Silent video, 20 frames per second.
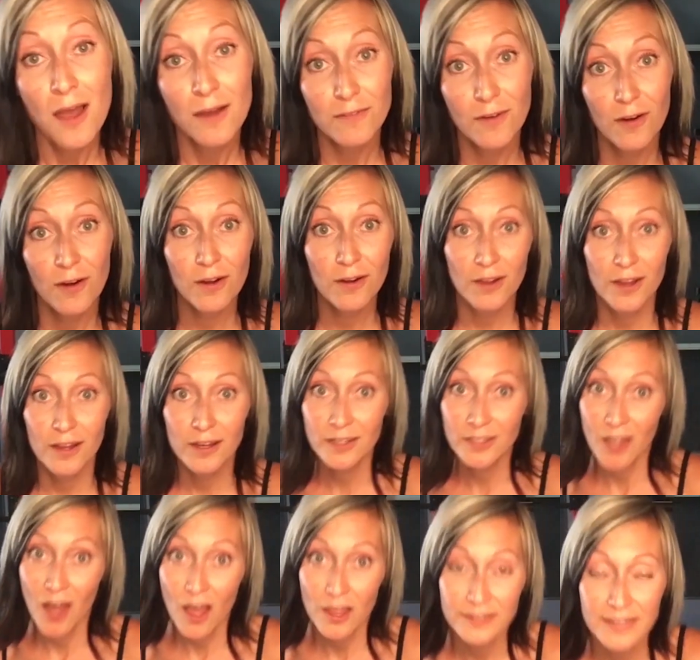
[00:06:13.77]
for a
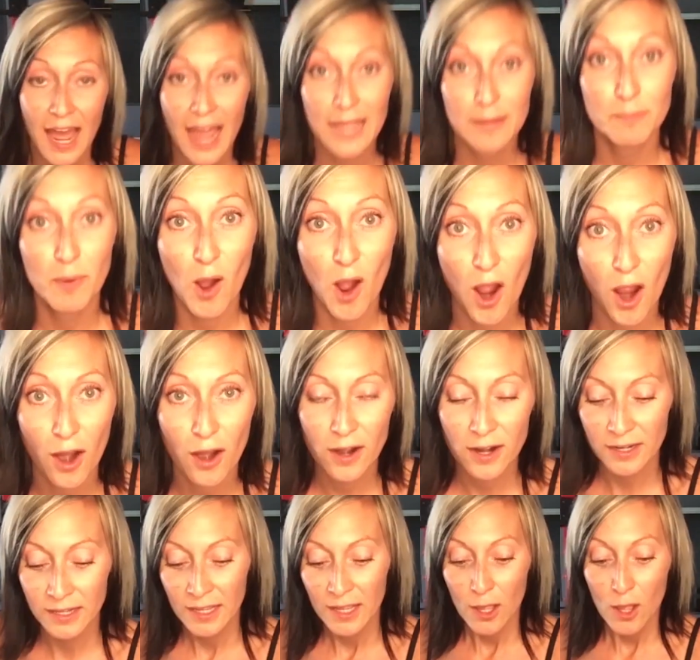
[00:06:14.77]
Klondike bar?
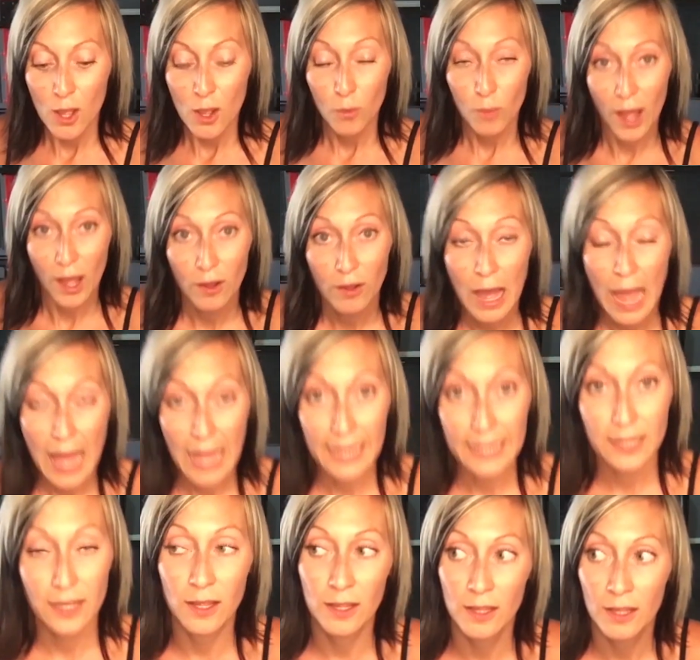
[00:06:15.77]
Well,
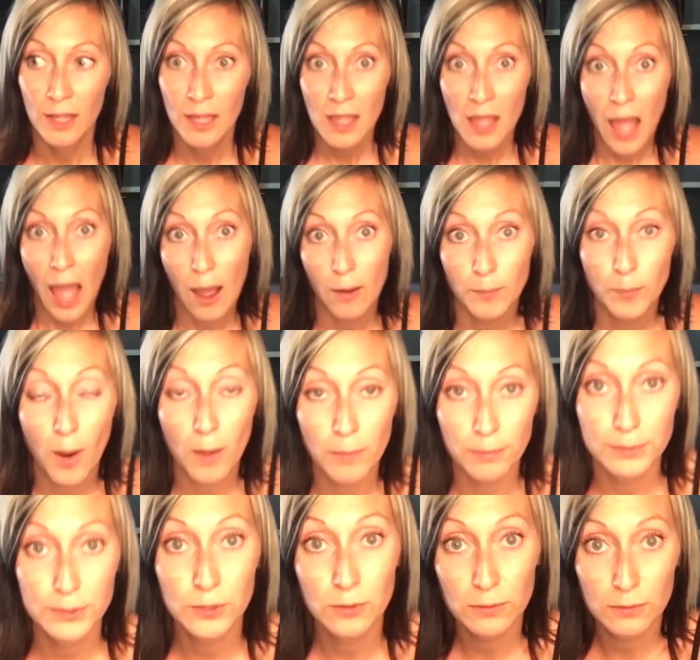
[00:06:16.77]
I would
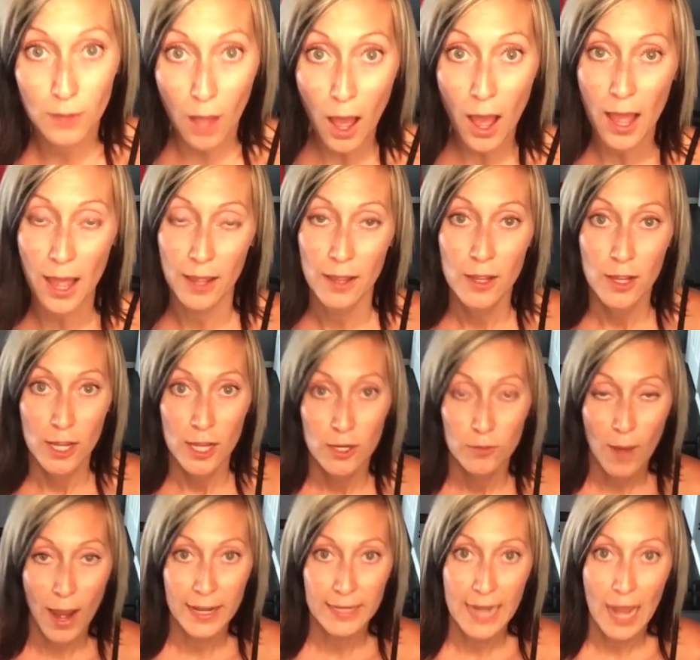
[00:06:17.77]
probably do a lot
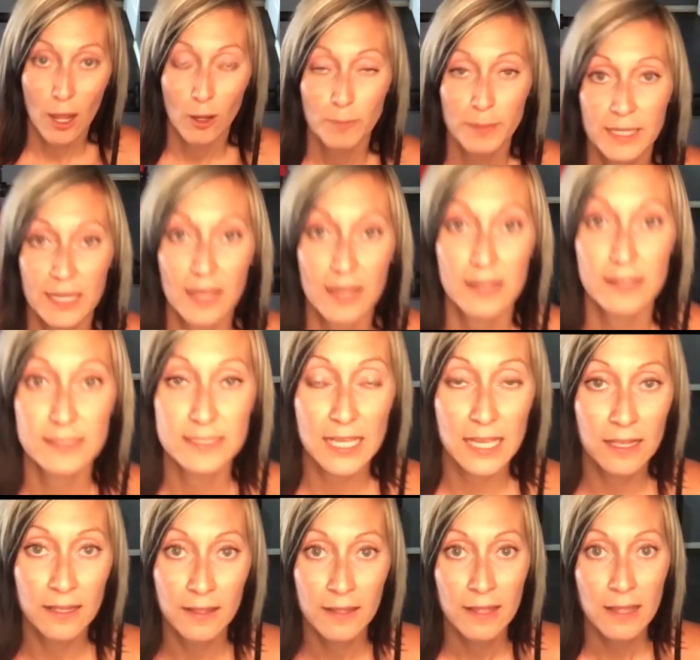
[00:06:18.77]
right now because
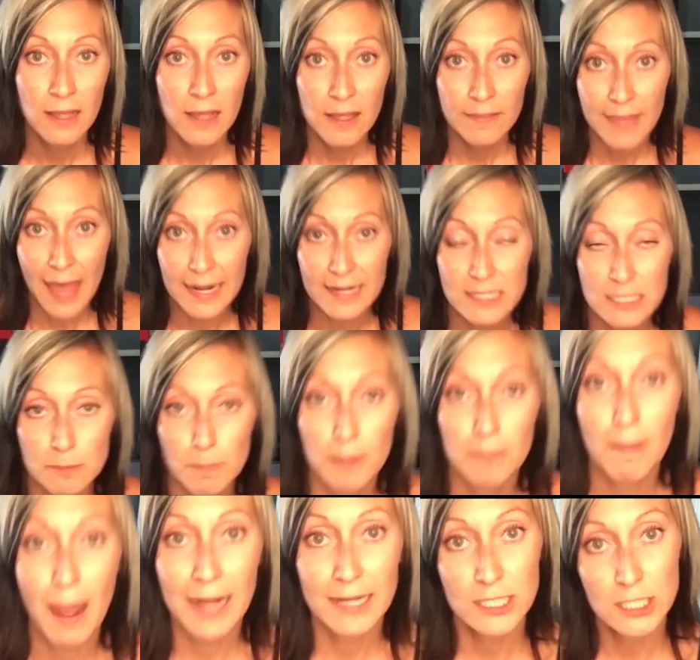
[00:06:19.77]
that has been
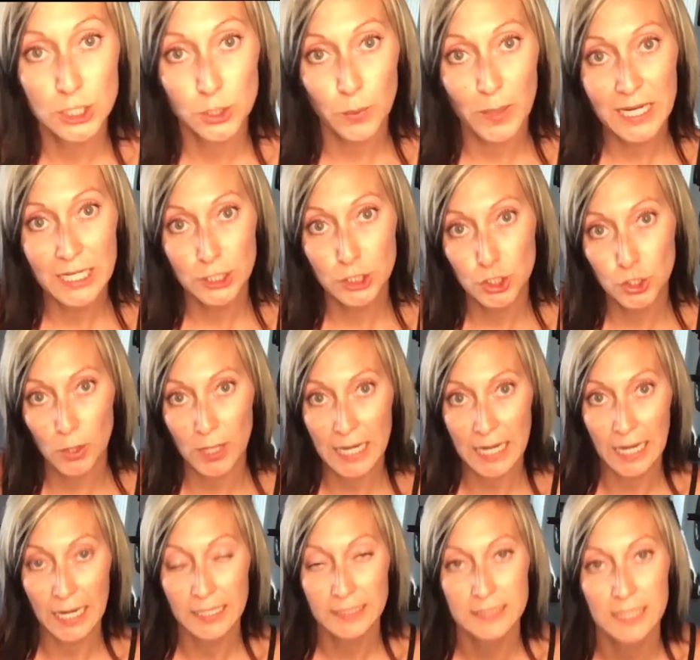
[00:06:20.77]
my sweet
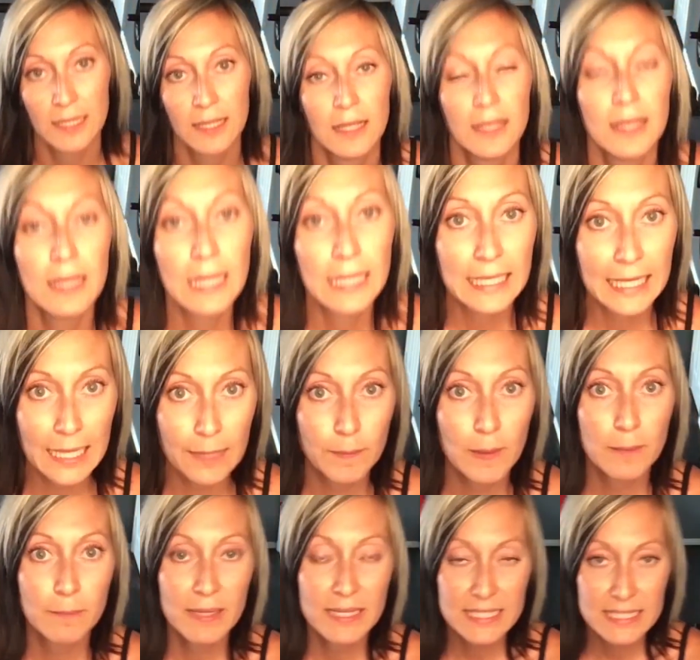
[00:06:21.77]
treat,
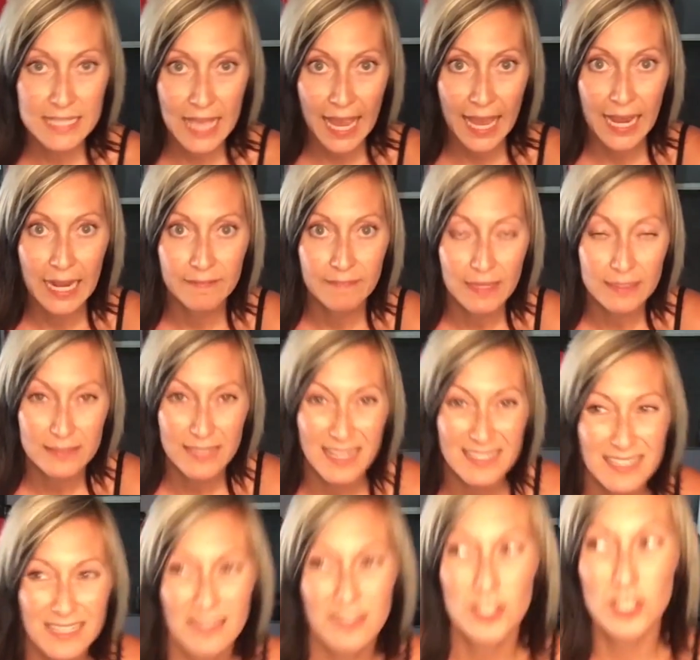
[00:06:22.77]
keeping me sane, that
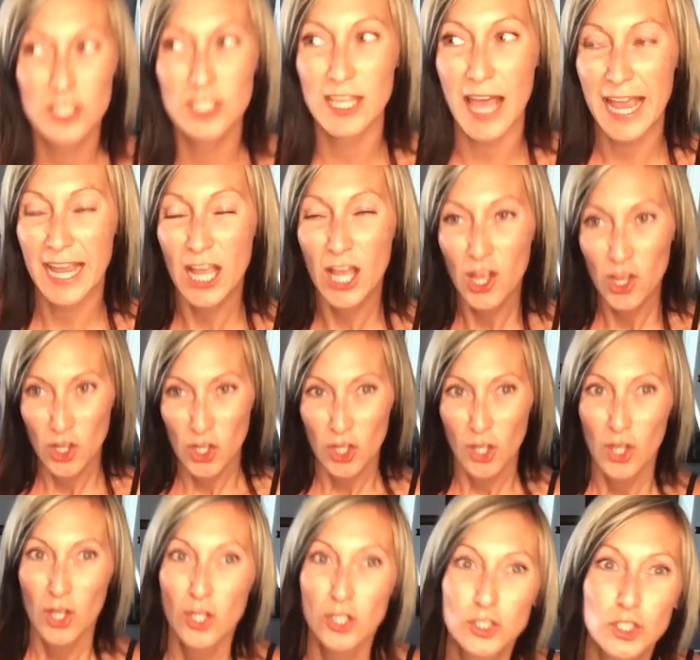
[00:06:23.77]
doesn't just like
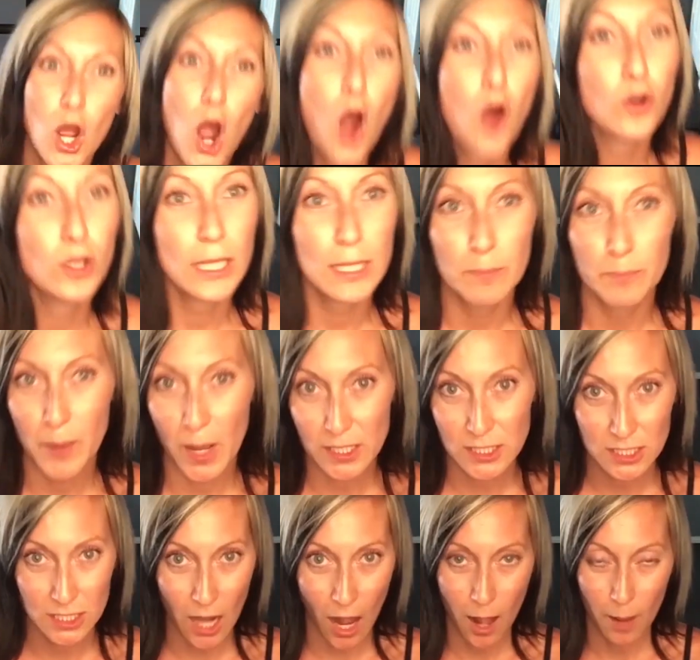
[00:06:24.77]
totally
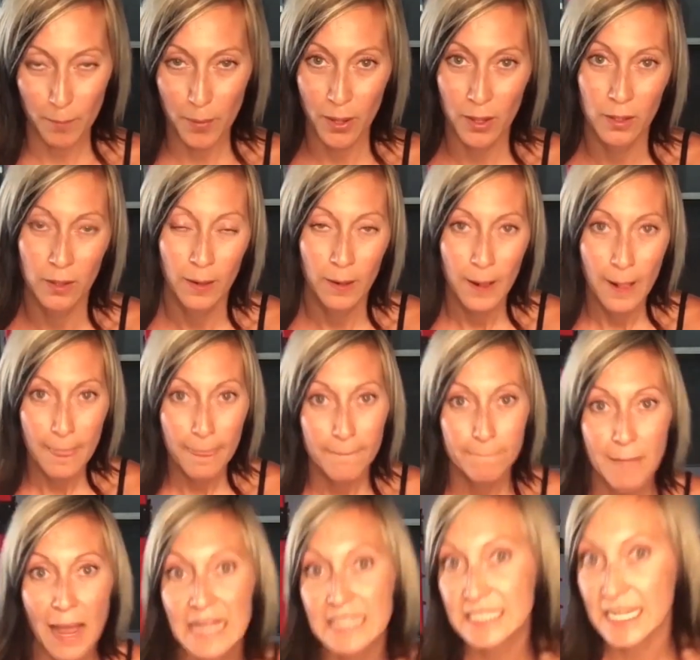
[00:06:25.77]
bust up
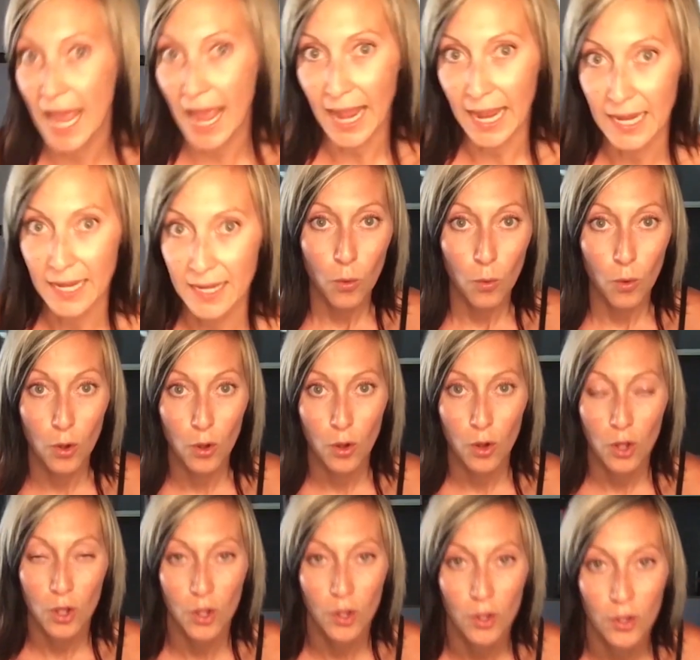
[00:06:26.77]
my day.
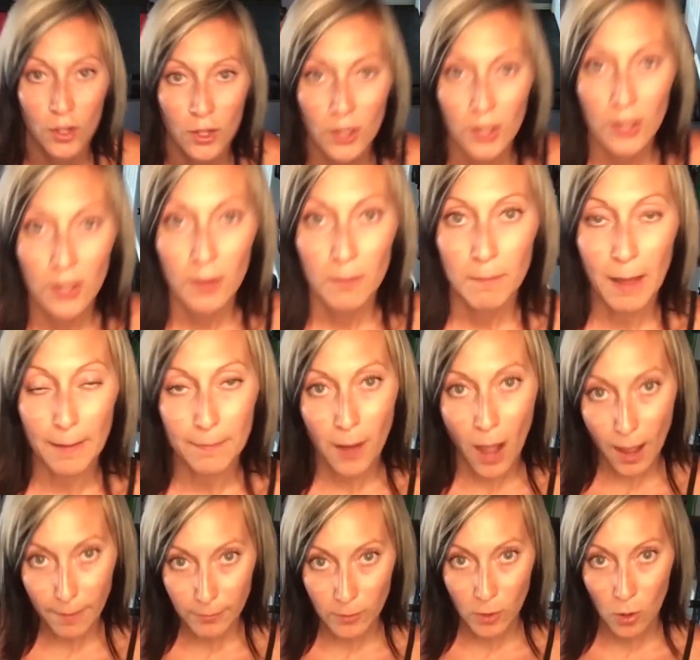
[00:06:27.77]
Well, my
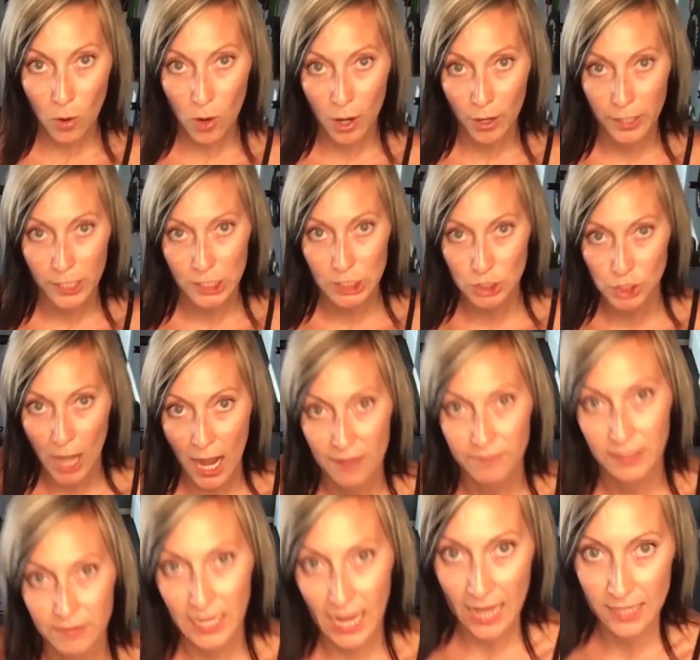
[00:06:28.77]
popcorn
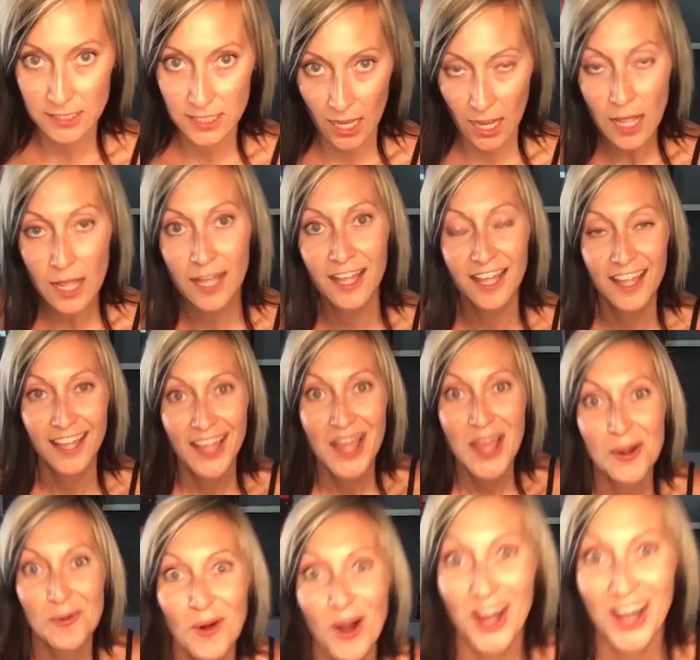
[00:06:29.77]
extravaganza
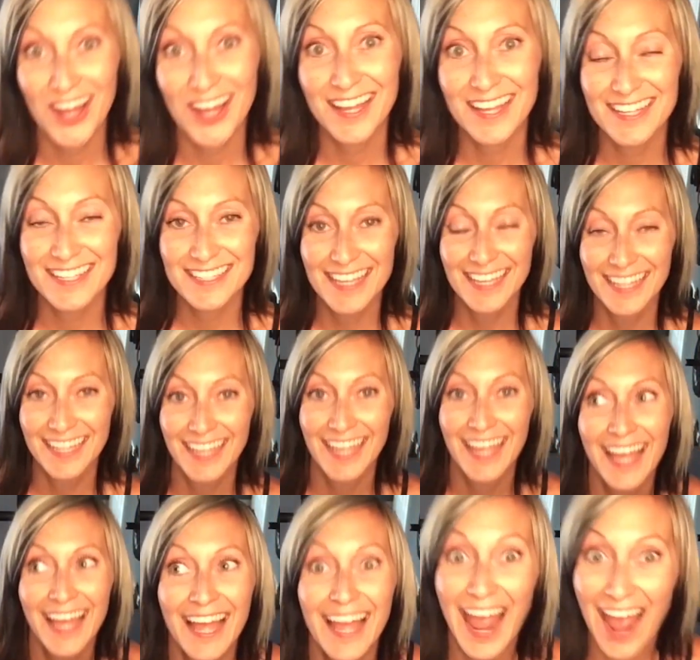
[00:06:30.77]
was
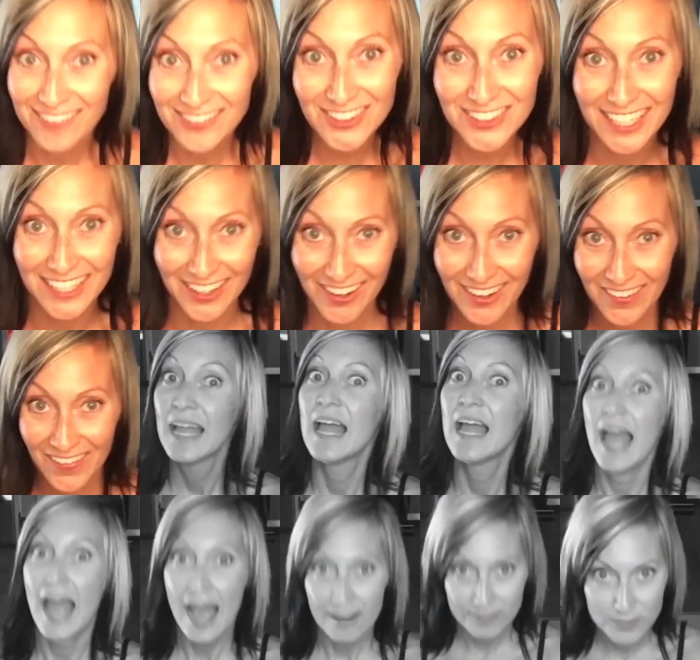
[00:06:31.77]
after dinner,
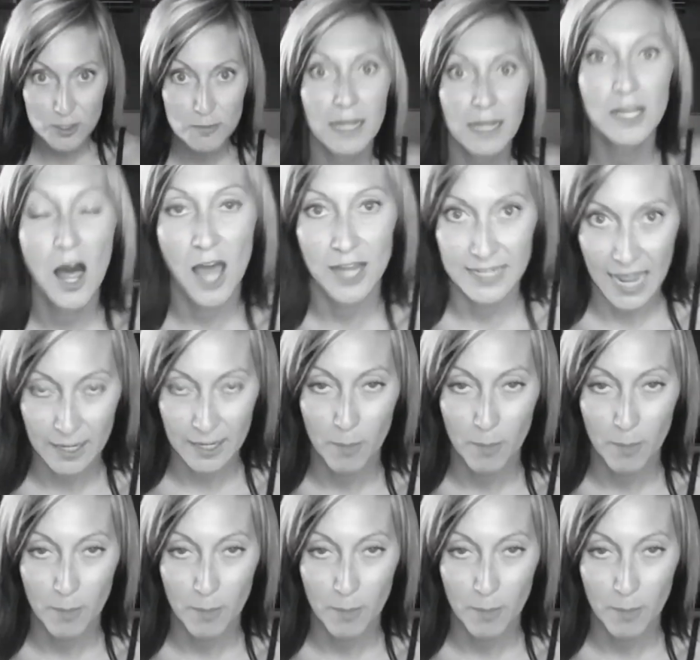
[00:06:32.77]
after my Klondike